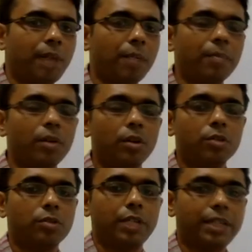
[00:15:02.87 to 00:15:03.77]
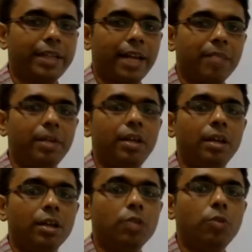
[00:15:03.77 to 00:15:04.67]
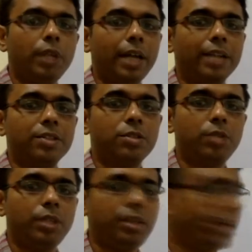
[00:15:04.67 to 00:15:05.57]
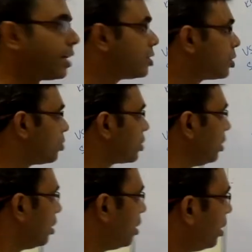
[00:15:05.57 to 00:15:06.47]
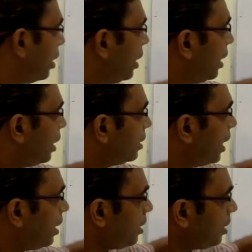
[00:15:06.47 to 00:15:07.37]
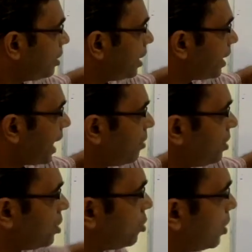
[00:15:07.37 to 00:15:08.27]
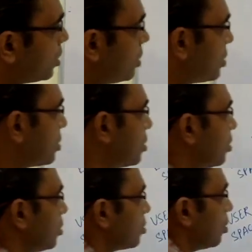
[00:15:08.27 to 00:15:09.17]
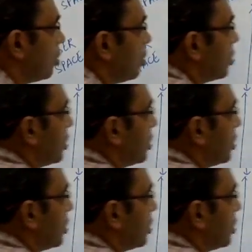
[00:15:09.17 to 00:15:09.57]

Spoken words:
up so that it can be utilized during the execution. Then there can be situations. So